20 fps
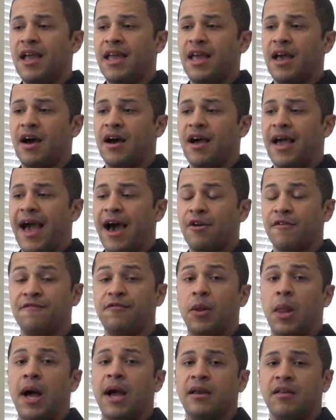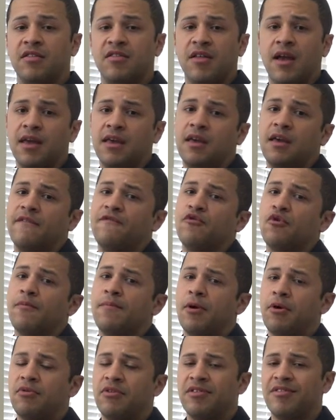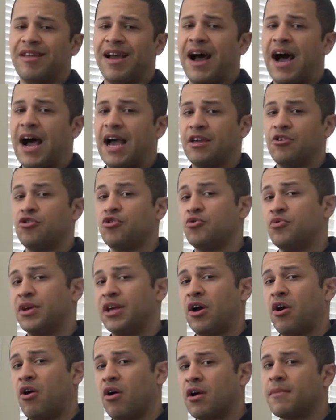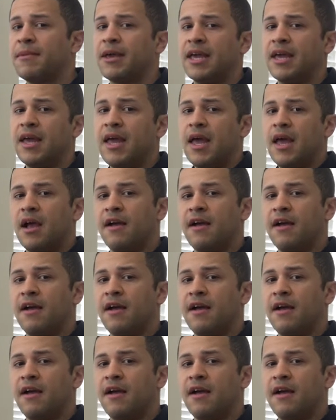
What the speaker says: out of line of sight if your opponent is a high-shooting army.